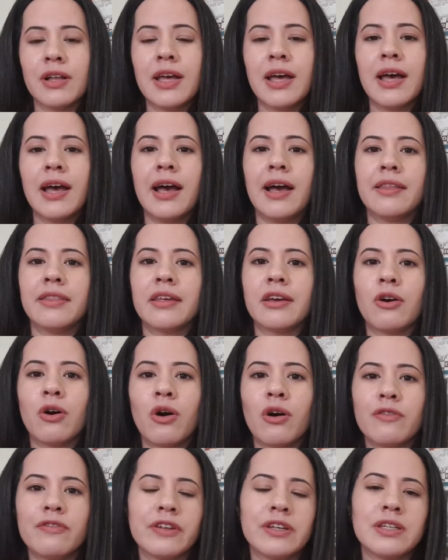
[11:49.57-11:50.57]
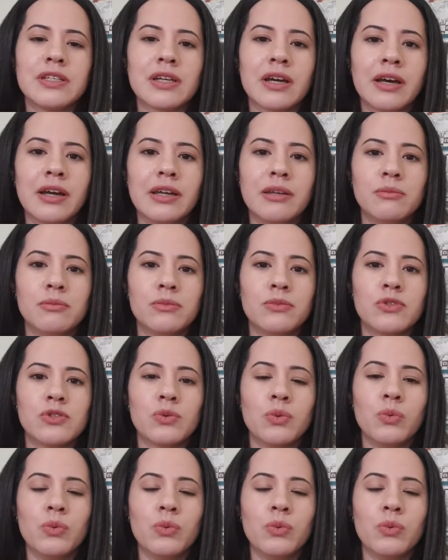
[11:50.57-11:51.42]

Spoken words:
I think oftentimes